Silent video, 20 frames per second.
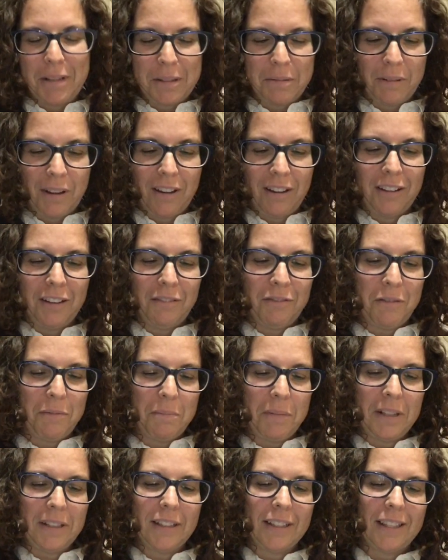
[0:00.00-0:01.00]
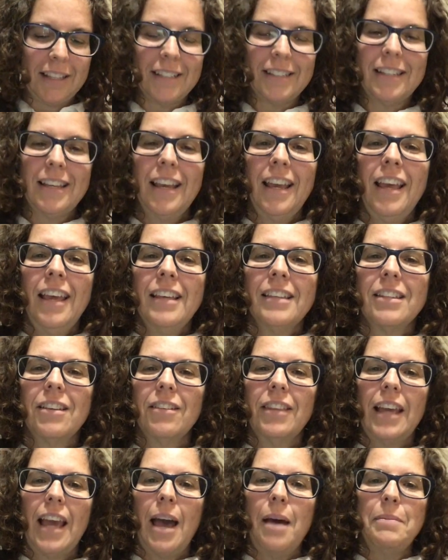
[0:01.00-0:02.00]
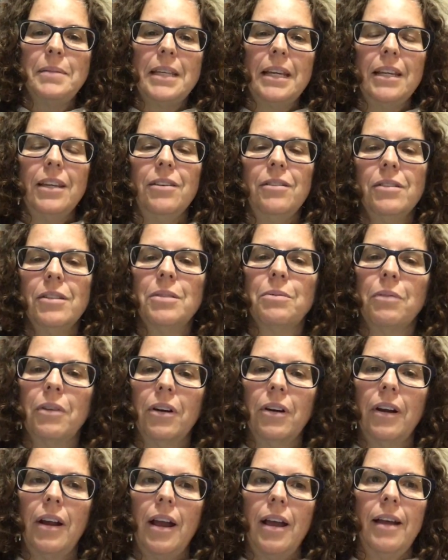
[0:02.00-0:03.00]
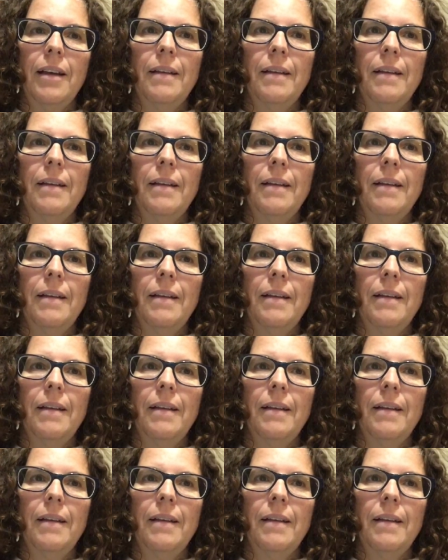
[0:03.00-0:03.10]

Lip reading: as we all know from building these. So the apps I used were,